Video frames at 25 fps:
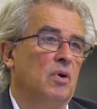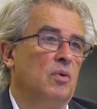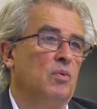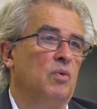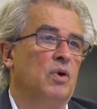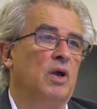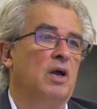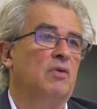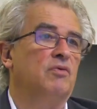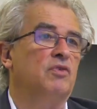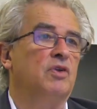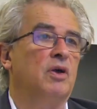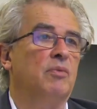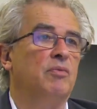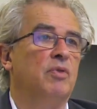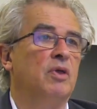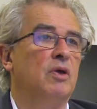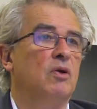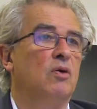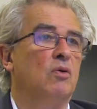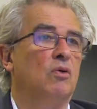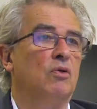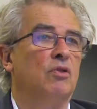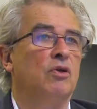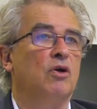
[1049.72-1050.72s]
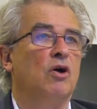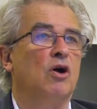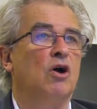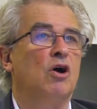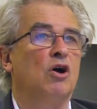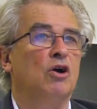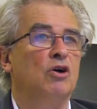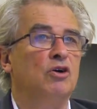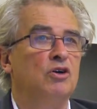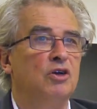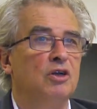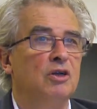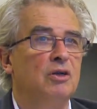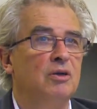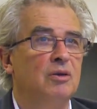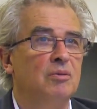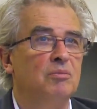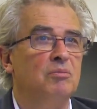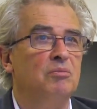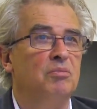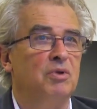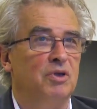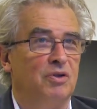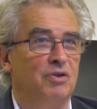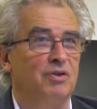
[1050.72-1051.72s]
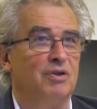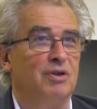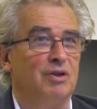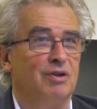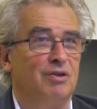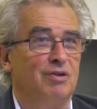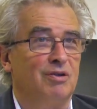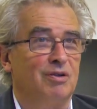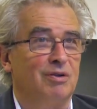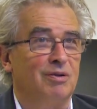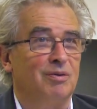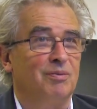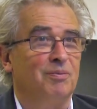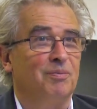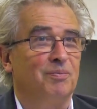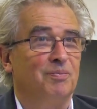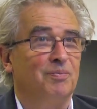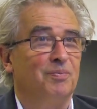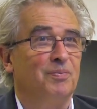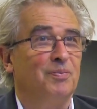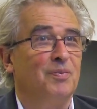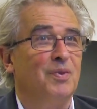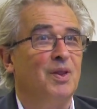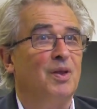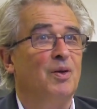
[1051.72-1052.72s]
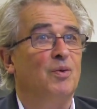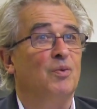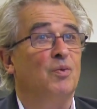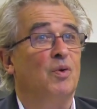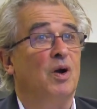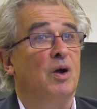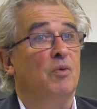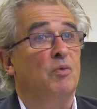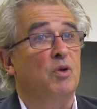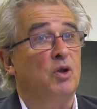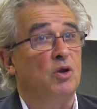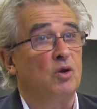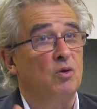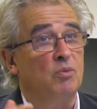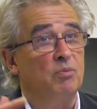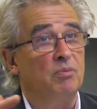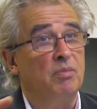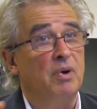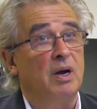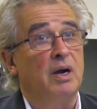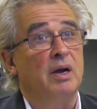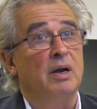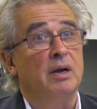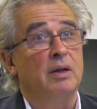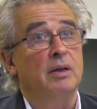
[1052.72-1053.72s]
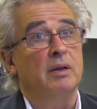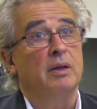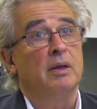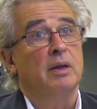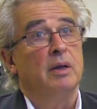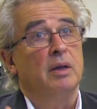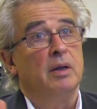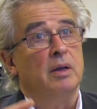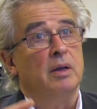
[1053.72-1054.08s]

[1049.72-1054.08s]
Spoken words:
We have something called the arty business, where we combine